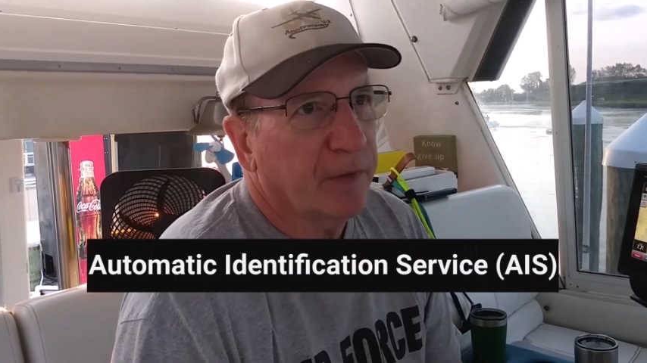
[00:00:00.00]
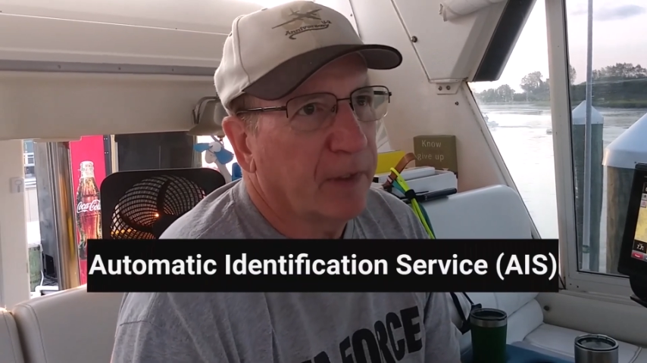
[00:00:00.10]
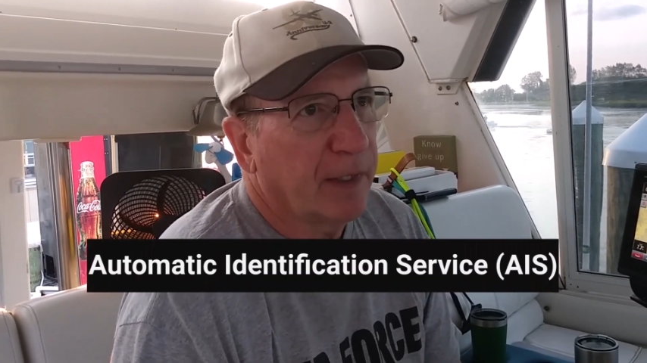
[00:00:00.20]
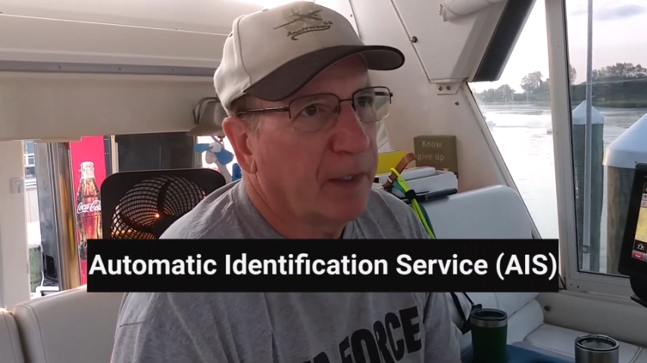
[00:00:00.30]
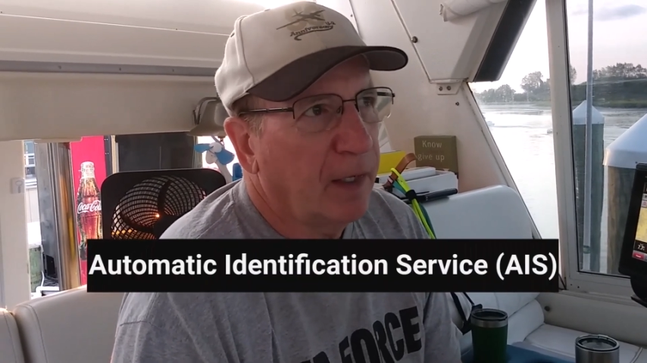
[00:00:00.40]
and
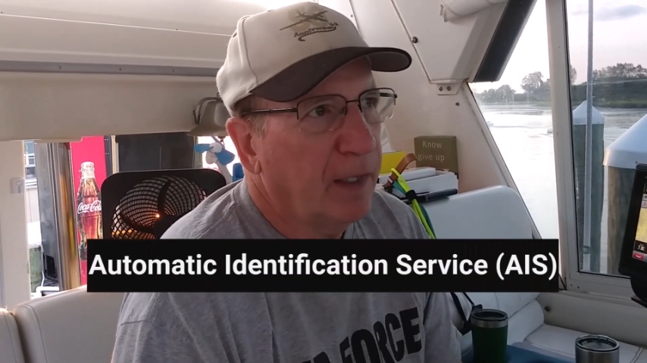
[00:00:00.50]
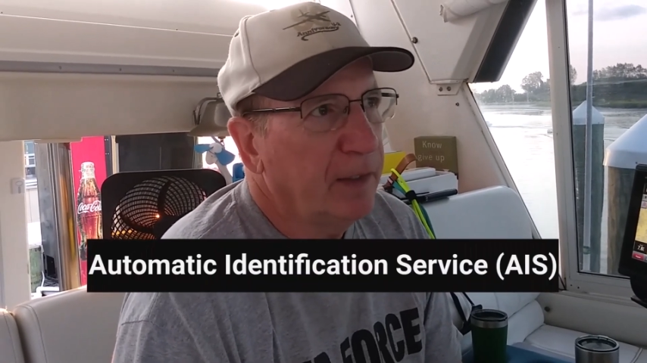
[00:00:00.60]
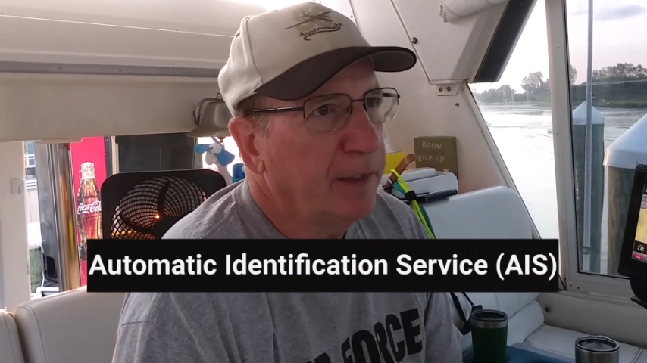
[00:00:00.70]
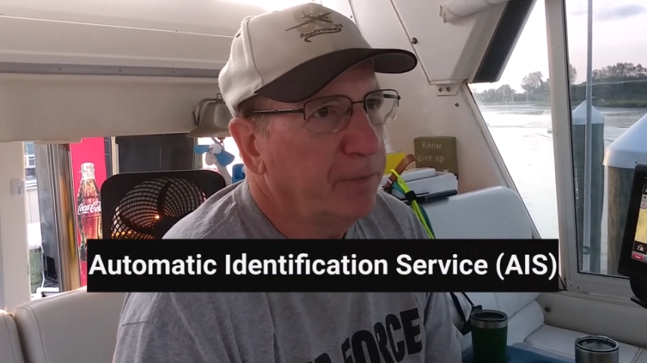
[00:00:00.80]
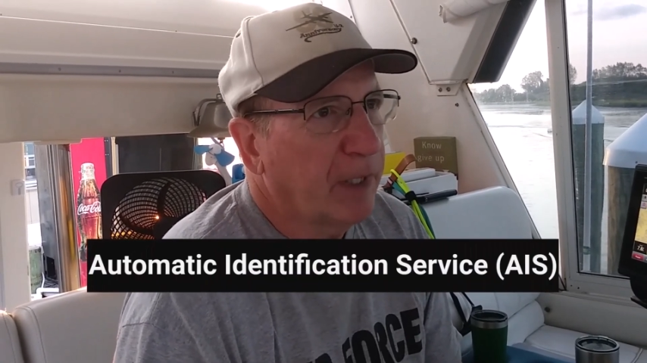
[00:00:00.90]
I
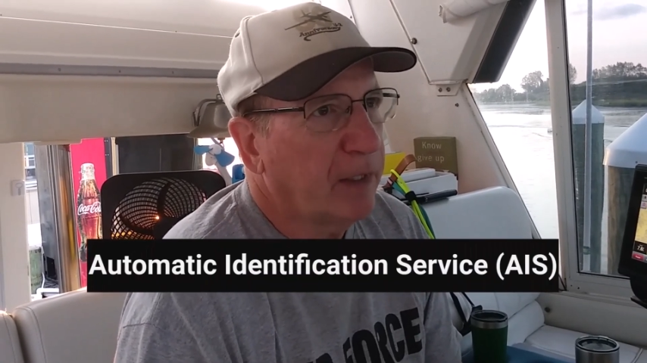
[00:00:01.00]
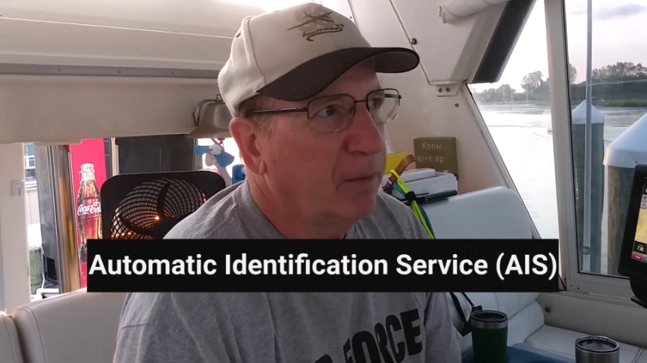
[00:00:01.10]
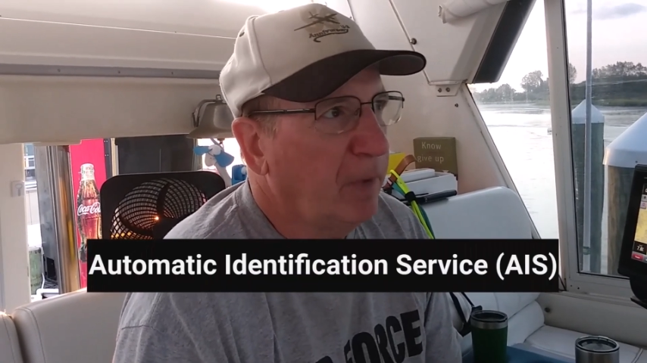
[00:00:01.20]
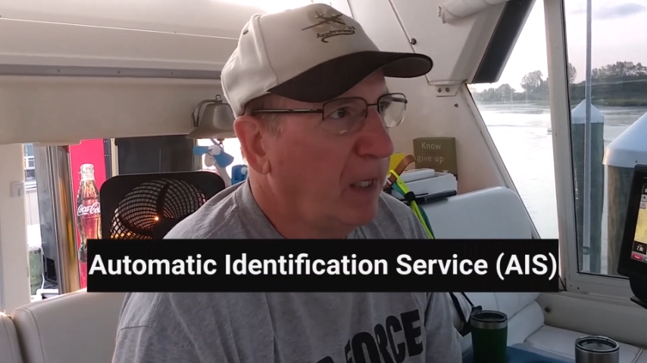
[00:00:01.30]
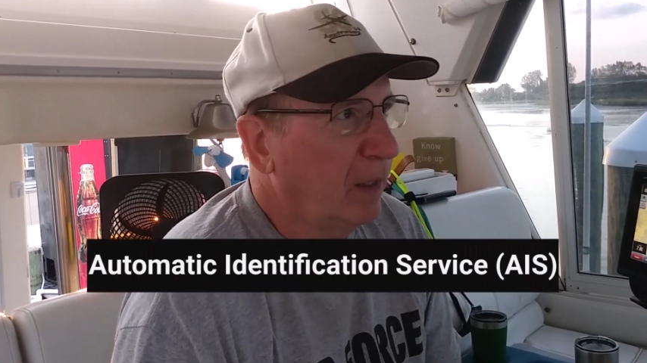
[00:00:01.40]
highly
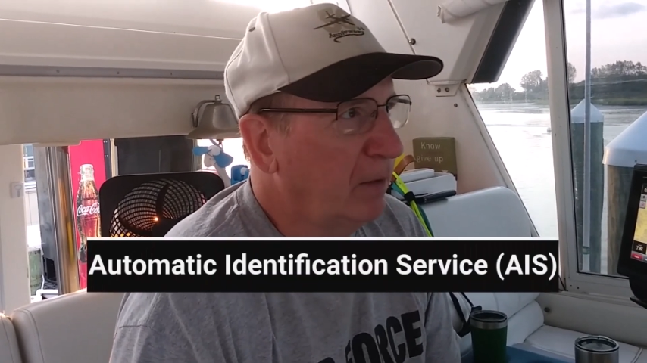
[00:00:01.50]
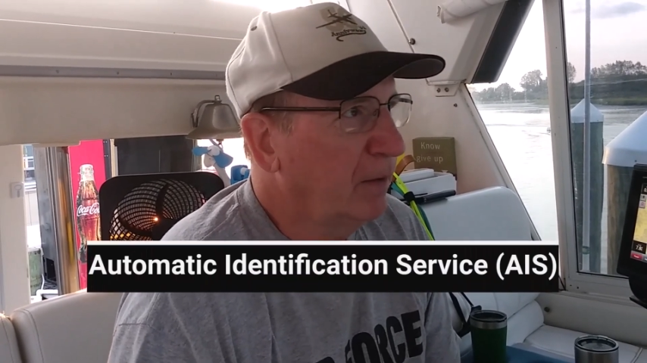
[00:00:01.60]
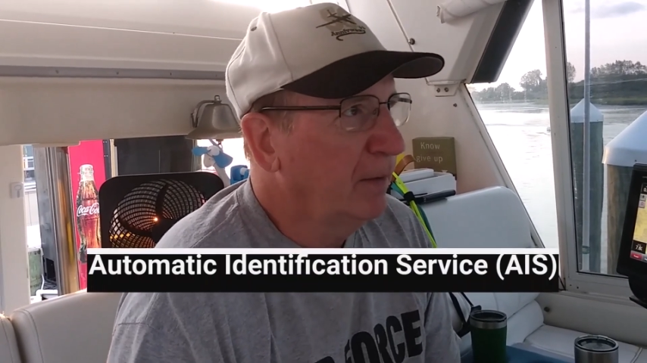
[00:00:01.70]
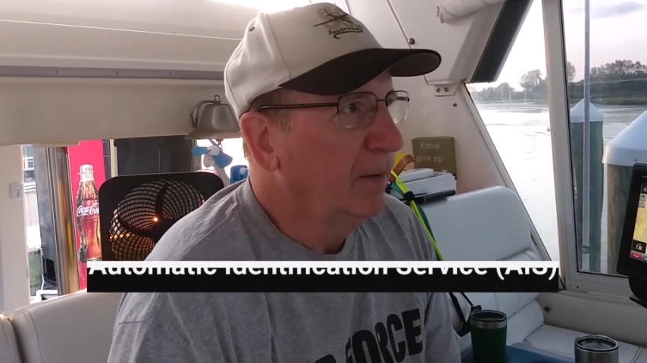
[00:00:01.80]
recommend.